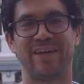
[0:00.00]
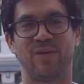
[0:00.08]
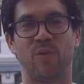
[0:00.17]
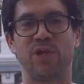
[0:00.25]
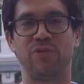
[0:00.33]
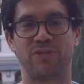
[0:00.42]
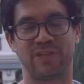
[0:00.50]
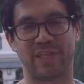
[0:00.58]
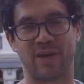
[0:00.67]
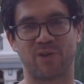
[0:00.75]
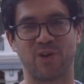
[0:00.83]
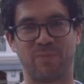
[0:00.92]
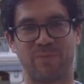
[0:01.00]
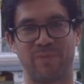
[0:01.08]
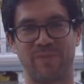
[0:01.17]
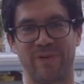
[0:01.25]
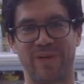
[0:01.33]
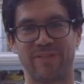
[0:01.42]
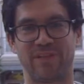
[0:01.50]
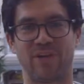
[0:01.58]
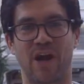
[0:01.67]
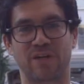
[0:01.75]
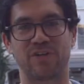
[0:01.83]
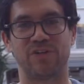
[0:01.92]
What do you think the outcome? And the
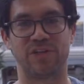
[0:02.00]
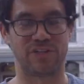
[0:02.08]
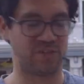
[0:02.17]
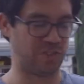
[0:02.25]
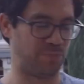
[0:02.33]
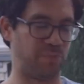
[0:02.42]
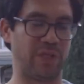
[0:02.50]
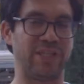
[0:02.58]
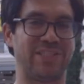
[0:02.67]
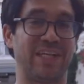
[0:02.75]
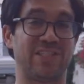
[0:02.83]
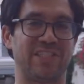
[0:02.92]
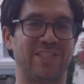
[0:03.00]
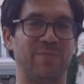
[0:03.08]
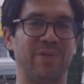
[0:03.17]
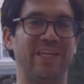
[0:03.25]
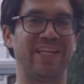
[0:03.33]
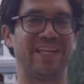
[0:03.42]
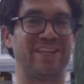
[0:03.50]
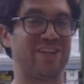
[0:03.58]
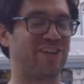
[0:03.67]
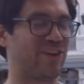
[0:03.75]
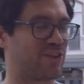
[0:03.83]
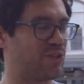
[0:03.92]
doctor does his blood test at the beginning, and
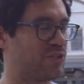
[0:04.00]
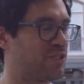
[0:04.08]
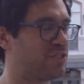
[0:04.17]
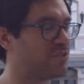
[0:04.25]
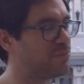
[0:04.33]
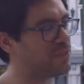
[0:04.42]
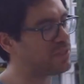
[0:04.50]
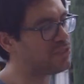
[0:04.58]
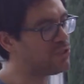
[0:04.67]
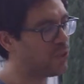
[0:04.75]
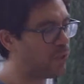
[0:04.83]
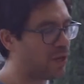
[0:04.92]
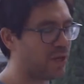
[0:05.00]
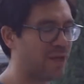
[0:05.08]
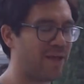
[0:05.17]
the doctor says to him, he said, you know what?